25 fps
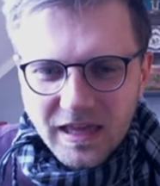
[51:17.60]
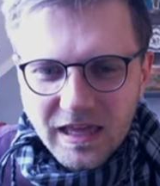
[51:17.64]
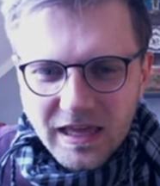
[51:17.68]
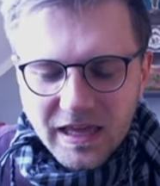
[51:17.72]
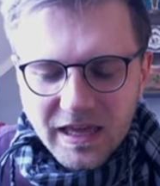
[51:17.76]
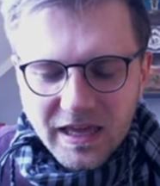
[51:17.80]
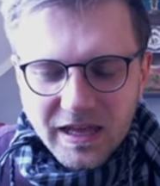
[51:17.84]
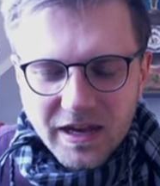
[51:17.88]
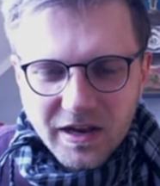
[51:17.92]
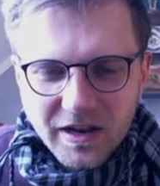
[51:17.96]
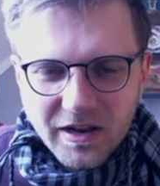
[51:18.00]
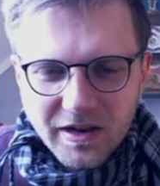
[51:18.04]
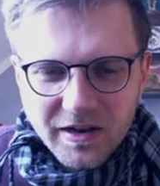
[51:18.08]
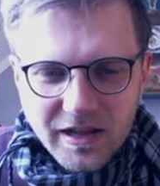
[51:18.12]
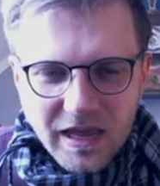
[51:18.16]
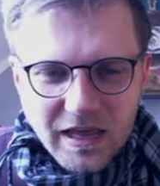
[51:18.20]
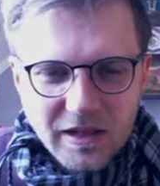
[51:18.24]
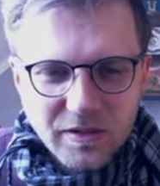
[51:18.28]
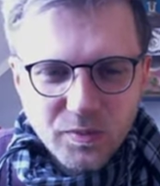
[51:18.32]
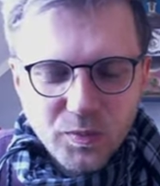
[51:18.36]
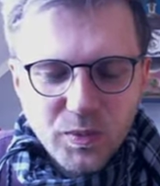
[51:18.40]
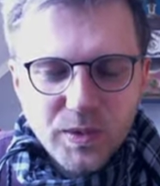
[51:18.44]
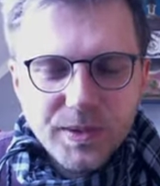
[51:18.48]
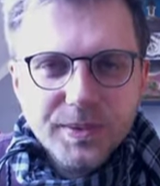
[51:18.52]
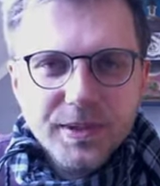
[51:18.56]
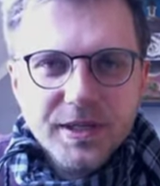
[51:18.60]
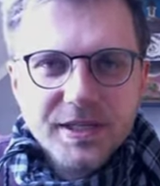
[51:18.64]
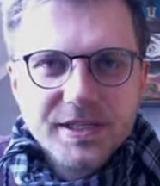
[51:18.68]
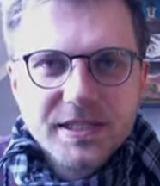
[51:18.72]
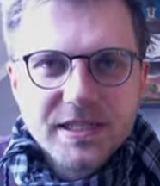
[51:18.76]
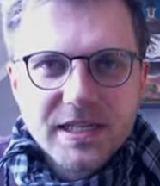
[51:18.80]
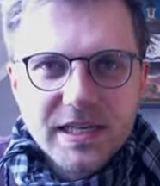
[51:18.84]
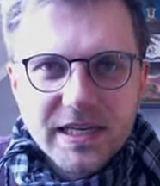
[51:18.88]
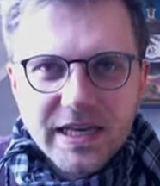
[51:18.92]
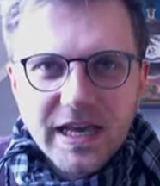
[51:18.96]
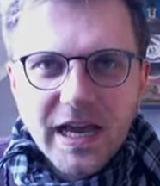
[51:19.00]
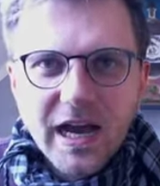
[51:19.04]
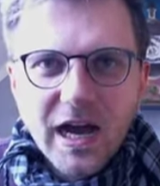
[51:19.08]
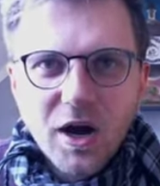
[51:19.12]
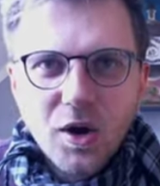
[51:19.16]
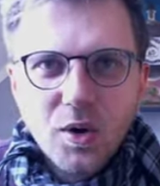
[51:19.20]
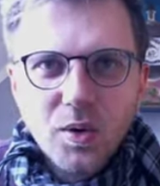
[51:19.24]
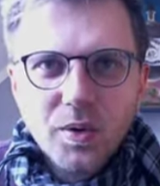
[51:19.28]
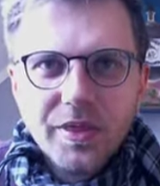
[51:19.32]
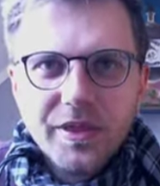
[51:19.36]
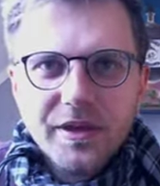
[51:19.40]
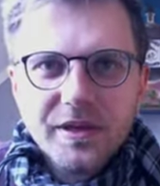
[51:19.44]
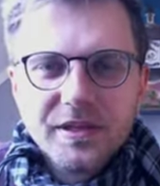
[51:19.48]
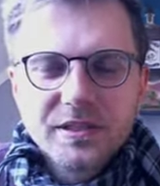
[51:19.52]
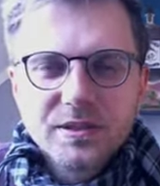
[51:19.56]
and and we will see
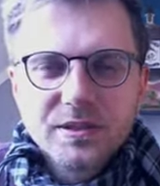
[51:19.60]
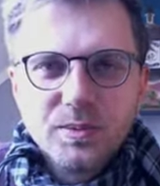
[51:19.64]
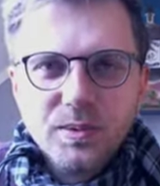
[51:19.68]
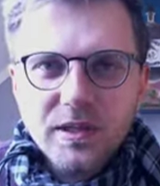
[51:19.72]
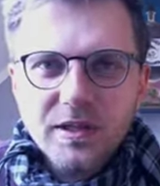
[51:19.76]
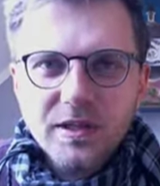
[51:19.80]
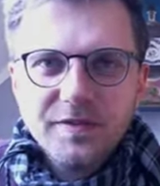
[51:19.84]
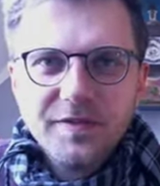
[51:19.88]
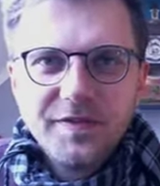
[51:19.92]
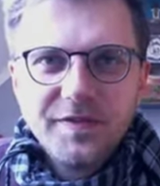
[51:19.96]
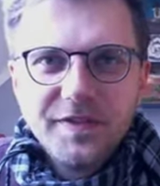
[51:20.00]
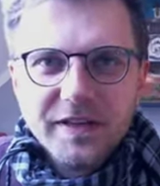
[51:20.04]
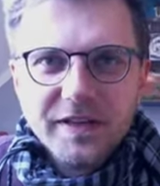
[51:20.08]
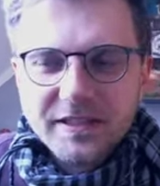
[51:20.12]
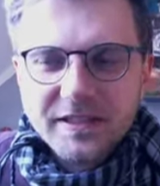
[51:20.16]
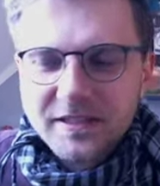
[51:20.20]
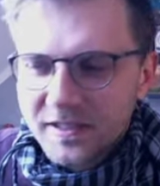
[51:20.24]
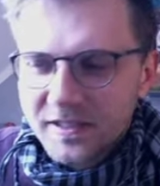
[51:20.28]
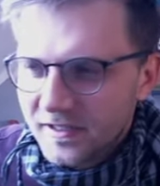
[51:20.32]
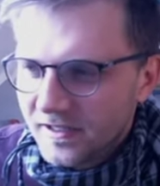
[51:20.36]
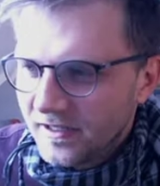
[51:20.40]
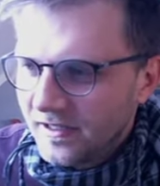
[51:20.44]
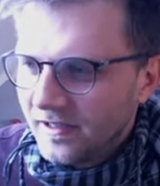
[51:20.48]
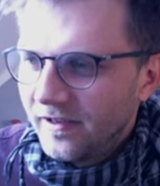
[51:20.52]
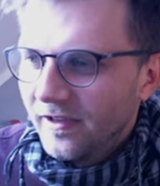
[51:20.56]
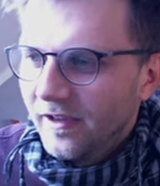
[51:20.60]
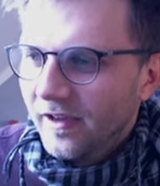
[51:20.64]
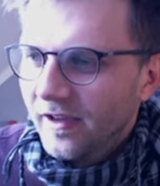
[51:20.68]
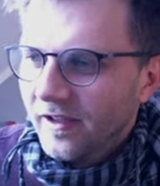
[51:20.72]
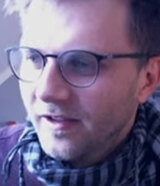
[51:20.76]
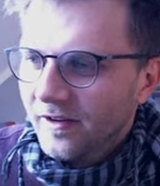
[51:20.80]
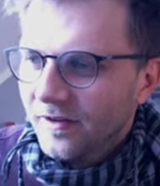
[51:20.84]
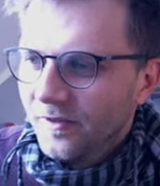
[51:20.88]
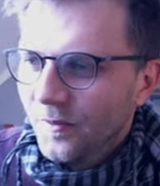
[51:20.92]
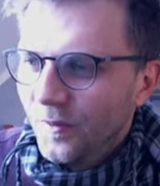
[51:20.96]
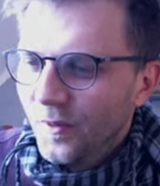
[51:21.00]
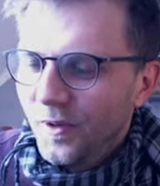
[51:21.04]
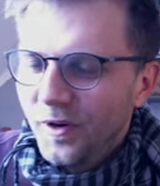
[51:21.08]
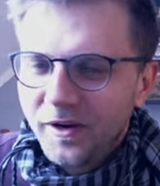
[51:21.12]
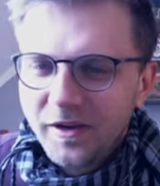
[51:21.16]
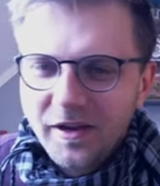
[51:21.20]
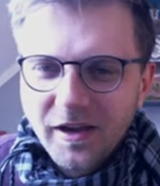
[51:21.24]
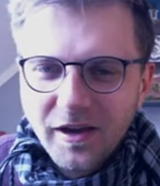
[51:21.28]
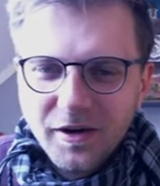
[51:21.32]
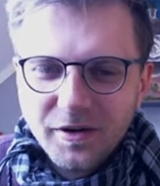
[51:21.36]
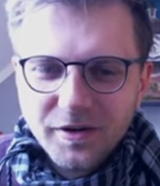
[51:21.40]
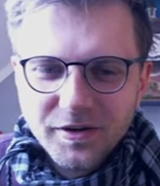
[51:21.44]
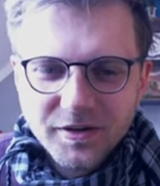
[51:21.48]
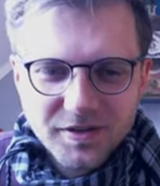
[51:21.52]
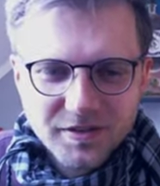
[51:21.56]
how this will fit and work
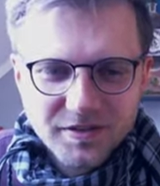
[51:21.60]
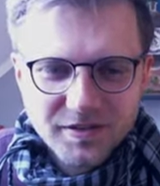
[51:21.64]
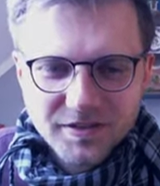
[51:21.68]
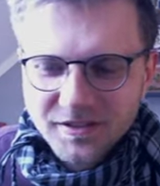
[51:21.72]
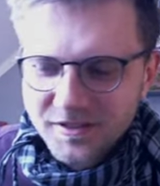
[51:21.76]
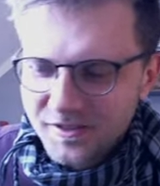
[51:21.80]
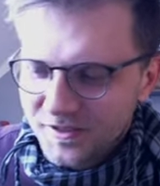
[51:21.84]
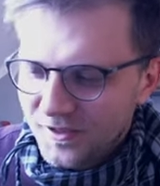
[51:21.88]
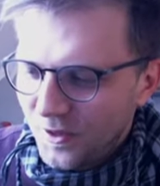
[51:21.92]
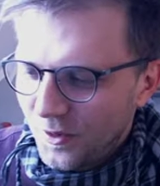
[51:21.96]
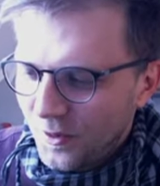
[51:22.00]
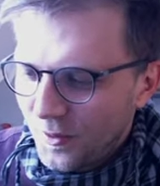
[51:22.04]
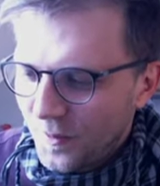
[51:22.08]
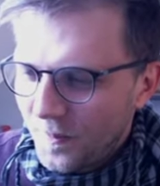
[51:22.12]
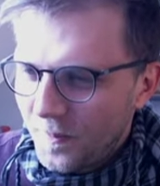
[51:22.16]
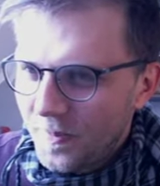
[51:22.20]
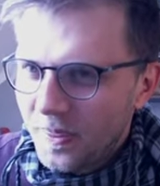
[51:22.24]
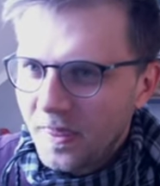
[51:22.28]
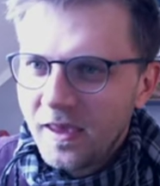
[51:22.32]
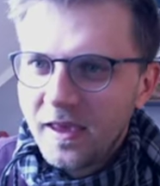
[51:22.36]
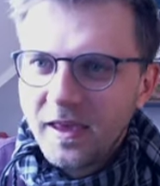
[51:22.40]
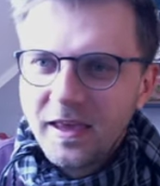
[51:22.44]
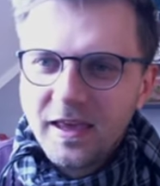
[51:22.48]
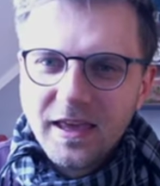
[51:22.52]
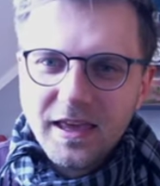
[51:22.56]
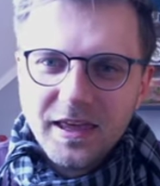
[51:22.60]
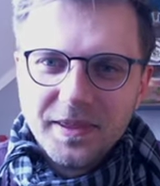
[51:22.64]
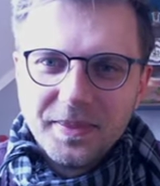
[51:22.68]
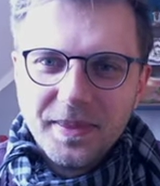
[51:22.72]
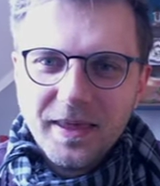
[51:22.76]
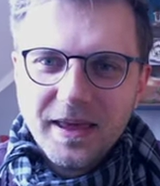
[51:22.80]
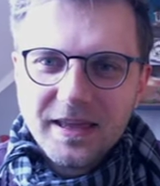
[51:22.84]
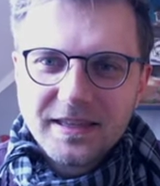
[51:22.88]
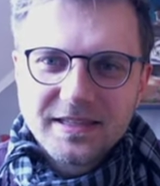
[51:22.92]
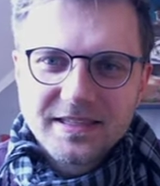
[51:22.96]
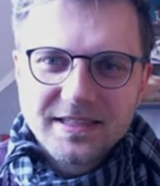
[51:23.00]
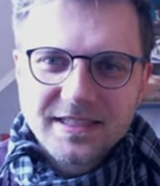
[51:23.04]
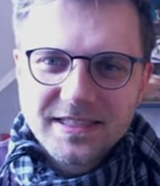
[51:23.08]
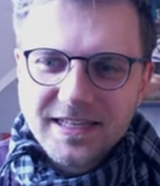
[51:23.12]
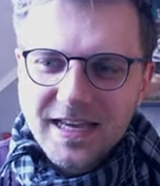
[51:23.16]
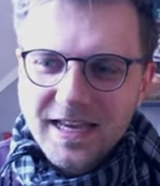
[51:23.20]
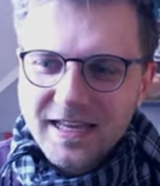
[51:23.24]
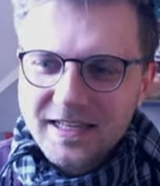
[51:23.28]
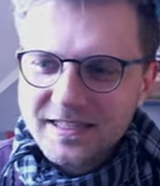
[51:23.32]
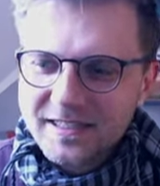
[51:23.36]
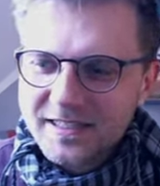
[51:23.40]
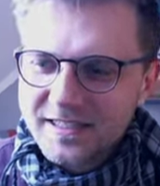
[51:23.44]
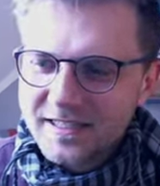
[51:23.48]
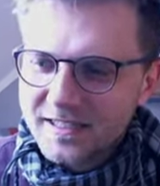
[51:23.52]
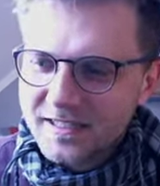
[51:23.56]
out so in that
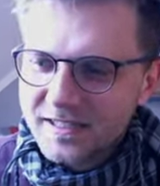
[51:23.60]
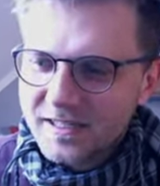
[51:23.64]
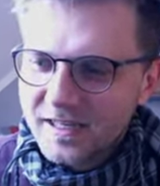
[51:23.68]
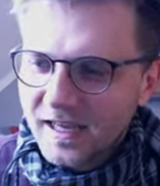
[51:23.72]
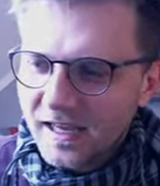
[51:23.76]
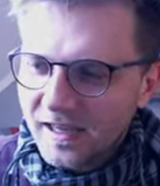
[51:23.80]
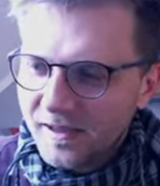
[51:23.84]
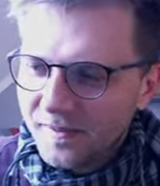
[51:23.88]
sense